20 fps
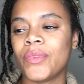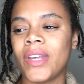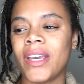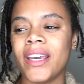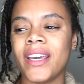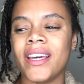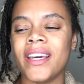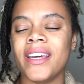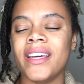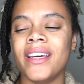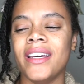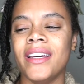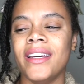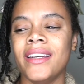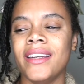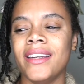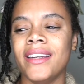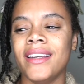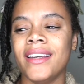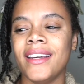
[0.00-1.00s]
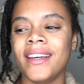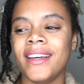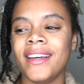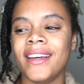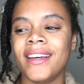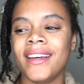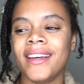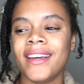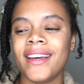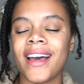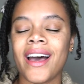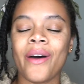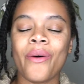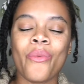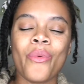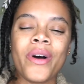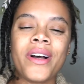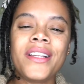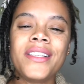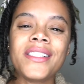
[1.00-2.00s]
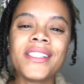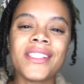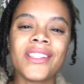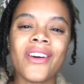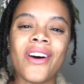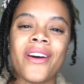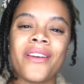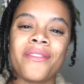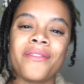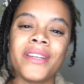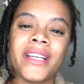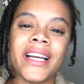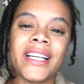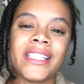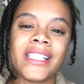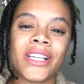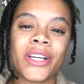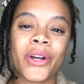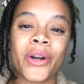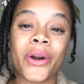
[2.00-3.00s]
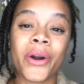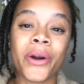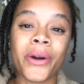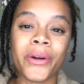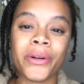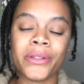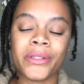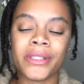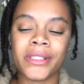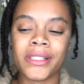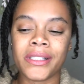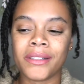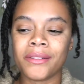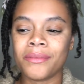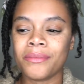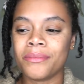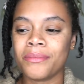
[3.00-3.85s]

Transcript: And I once thought of it as a curse,